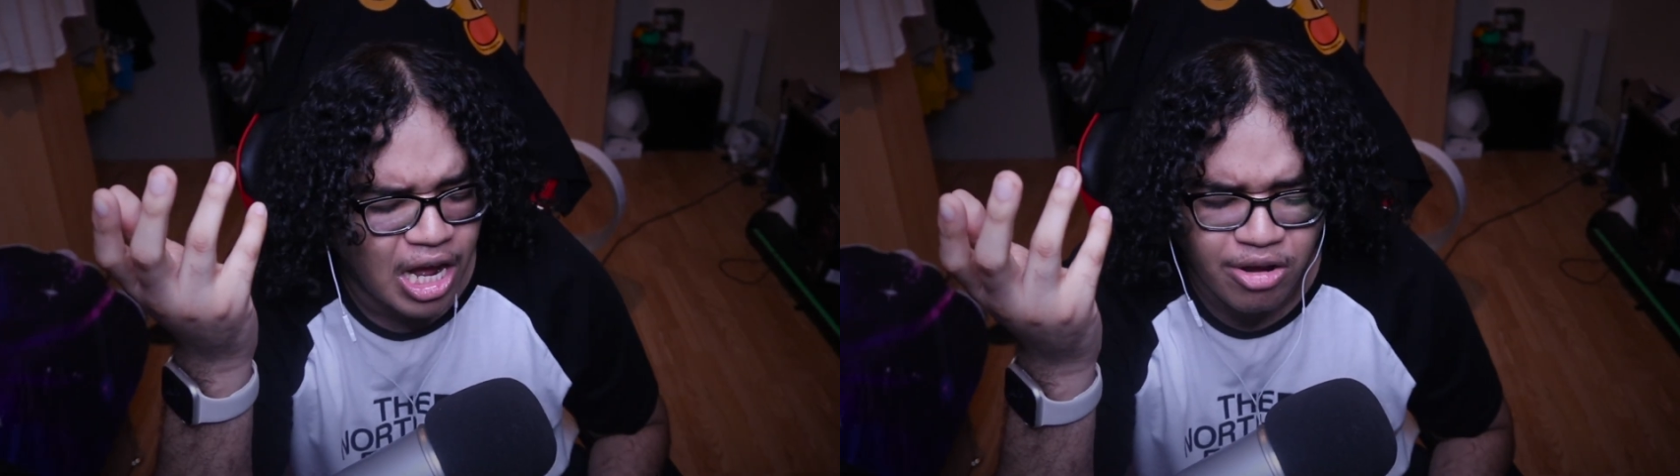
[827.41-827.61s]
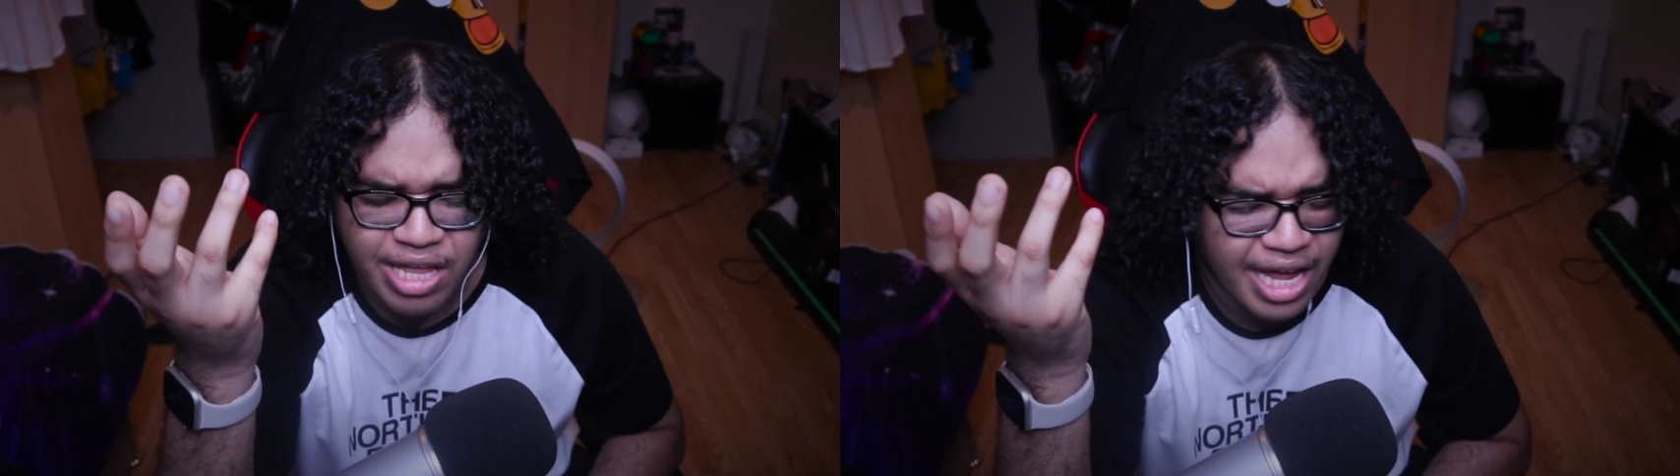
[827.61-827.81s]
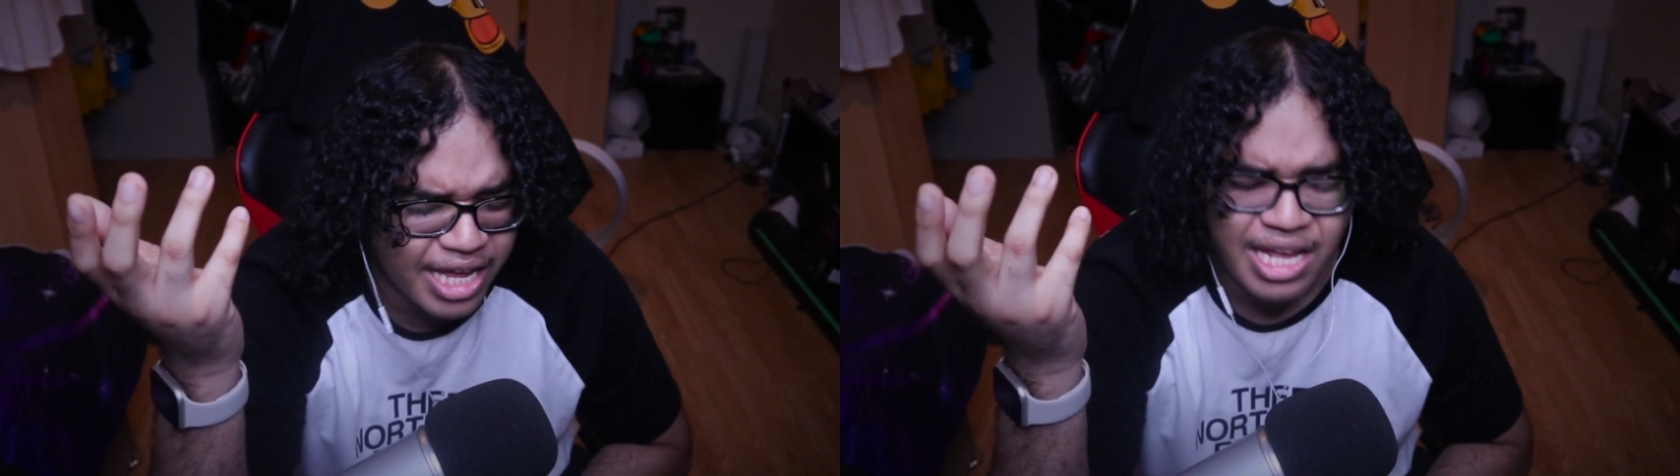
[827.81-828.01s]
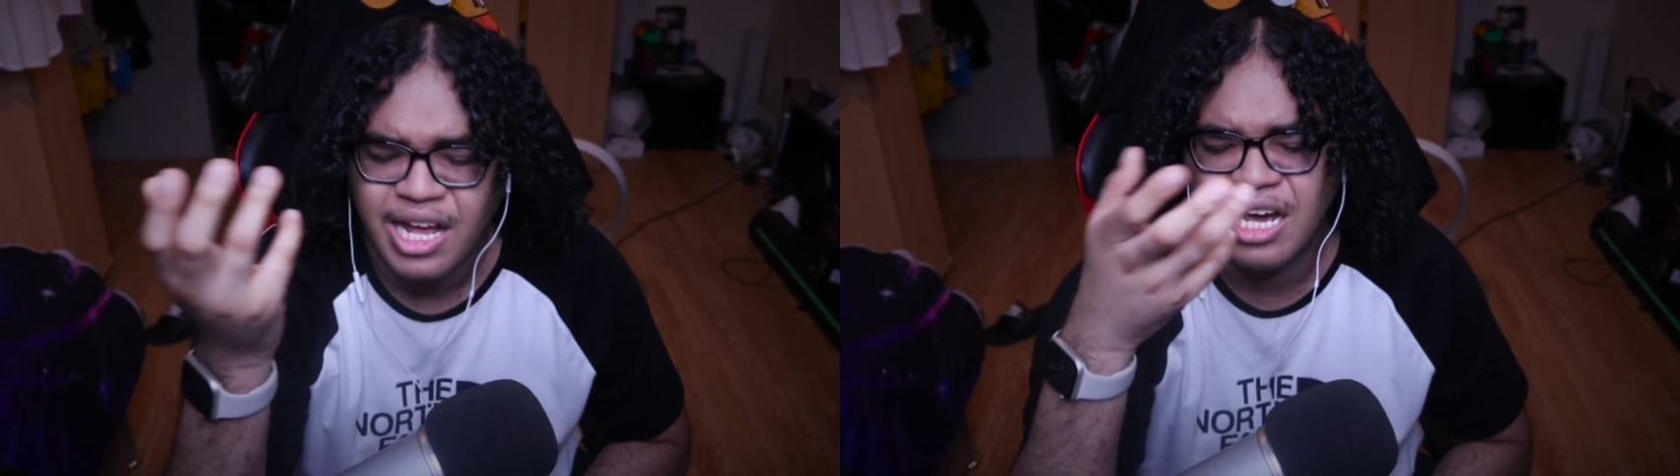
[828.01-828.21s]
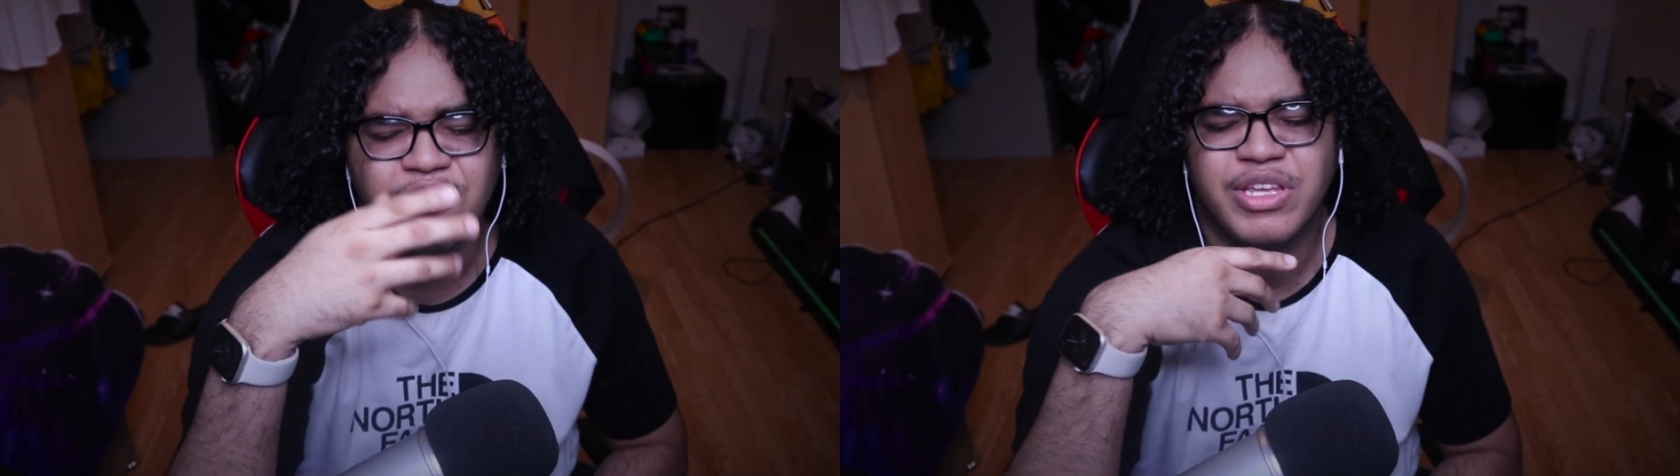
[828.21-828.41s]
Okay,
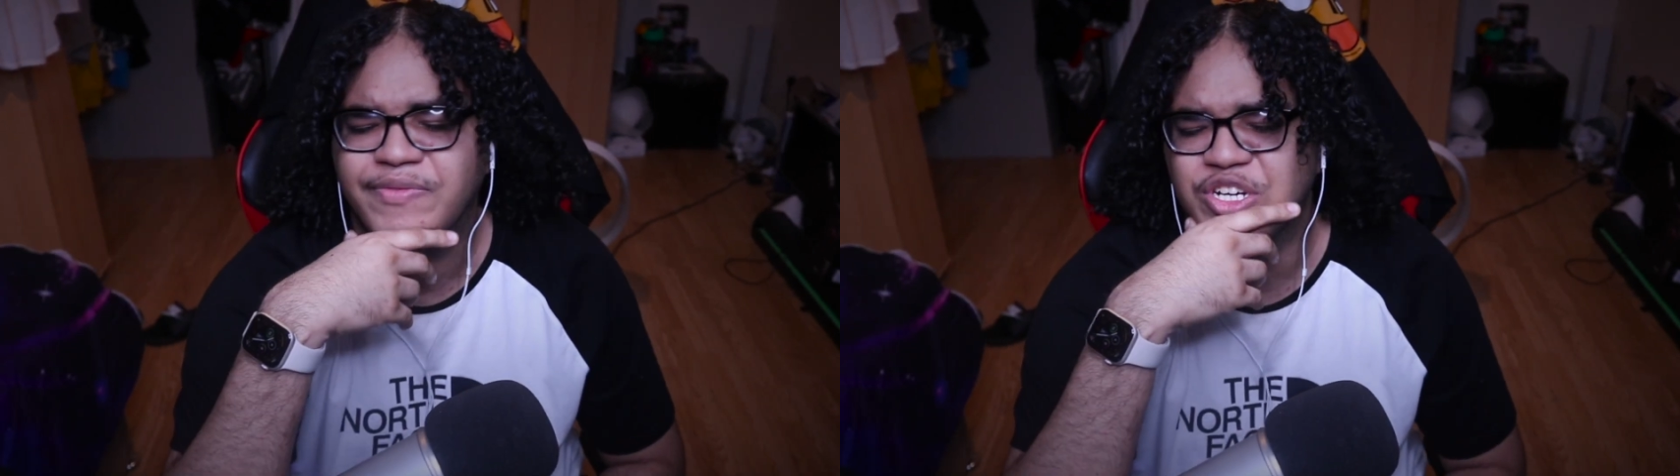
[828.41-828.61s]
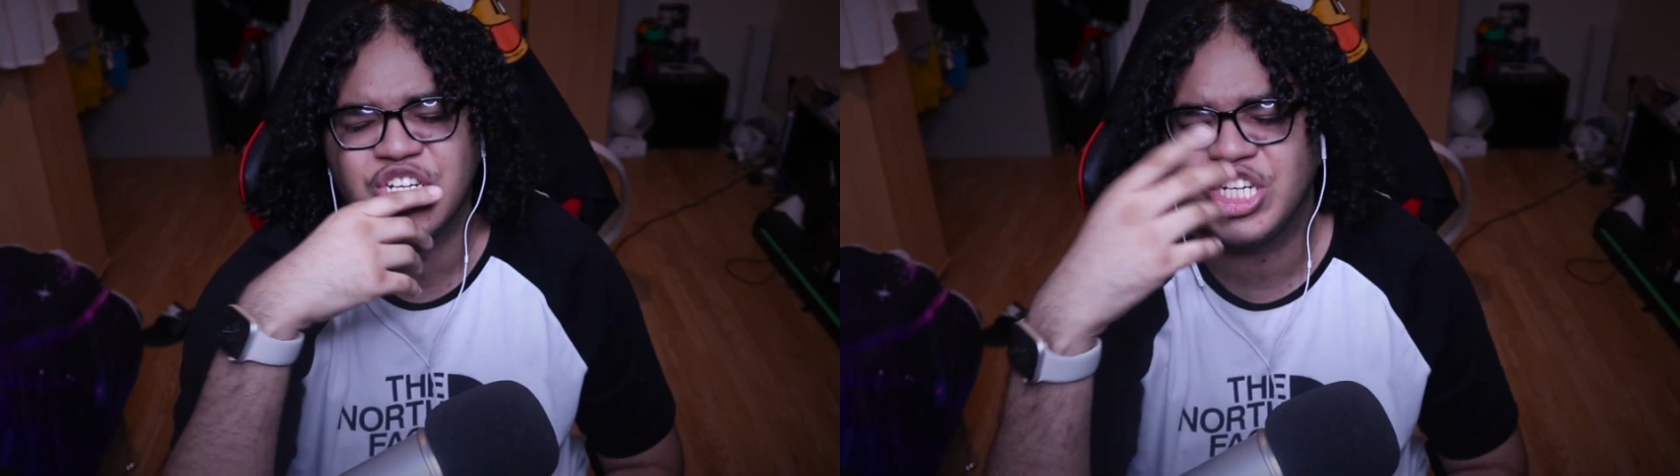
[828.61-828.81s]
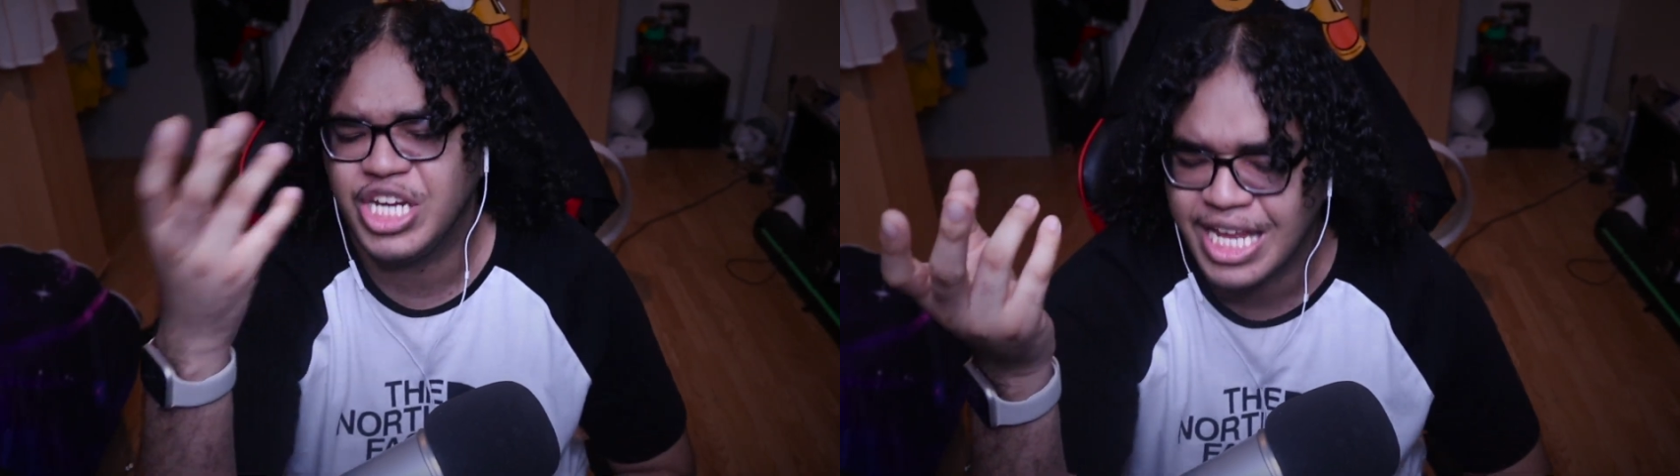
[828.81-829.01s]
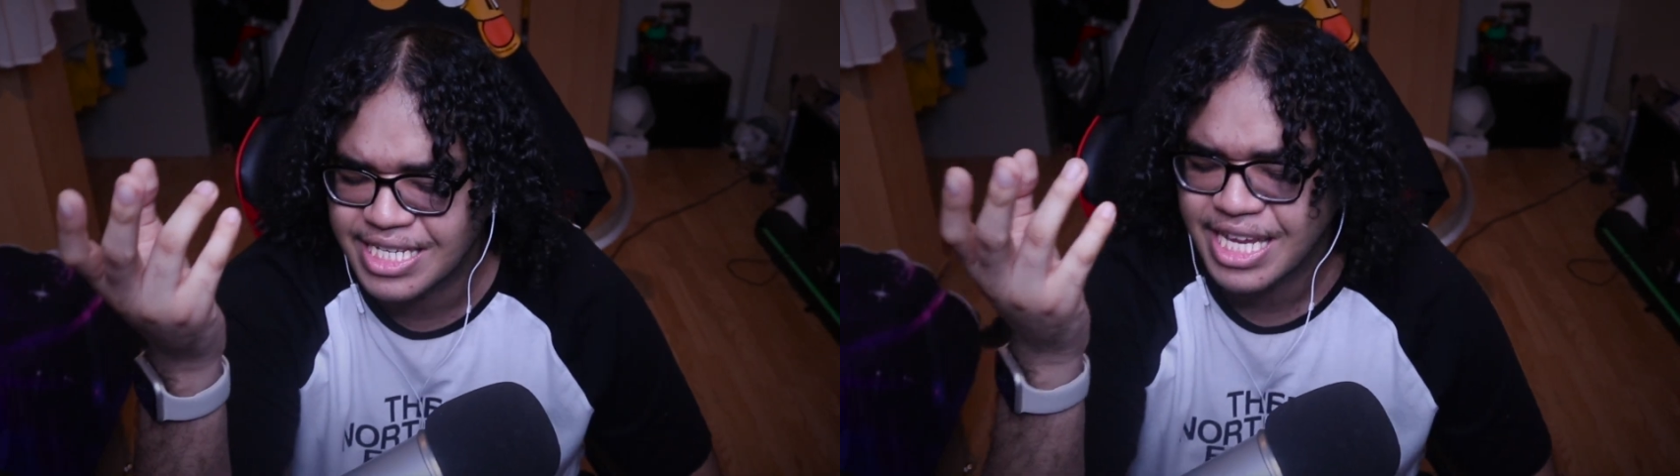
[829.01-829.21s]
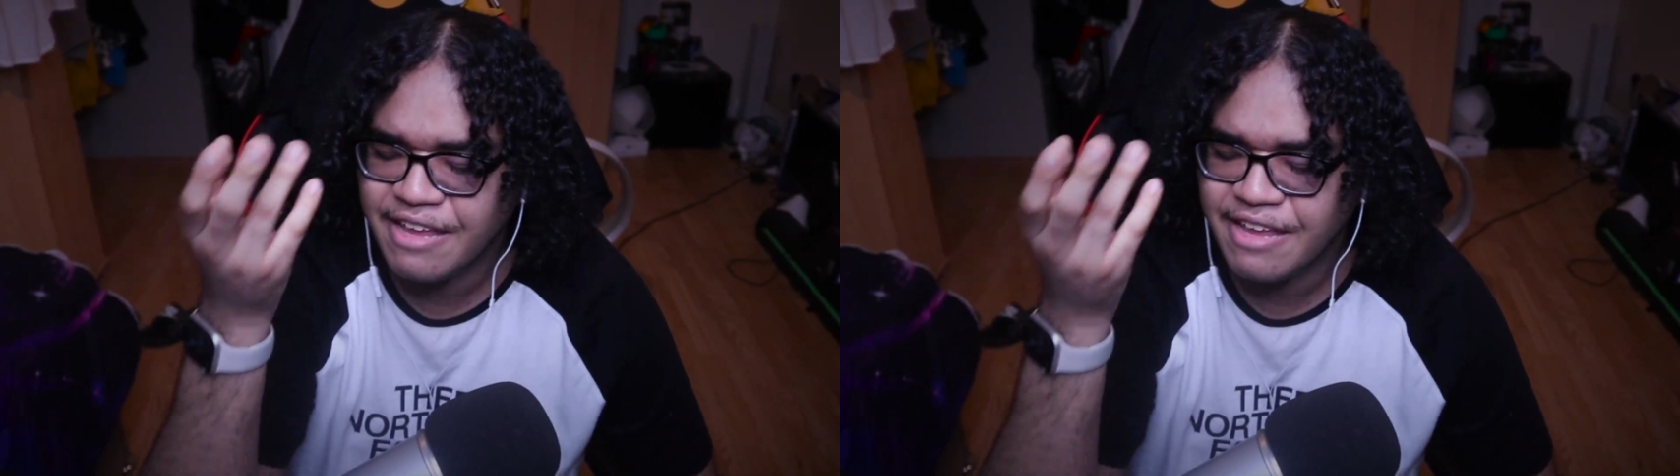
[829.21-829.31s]
I don't give a shit.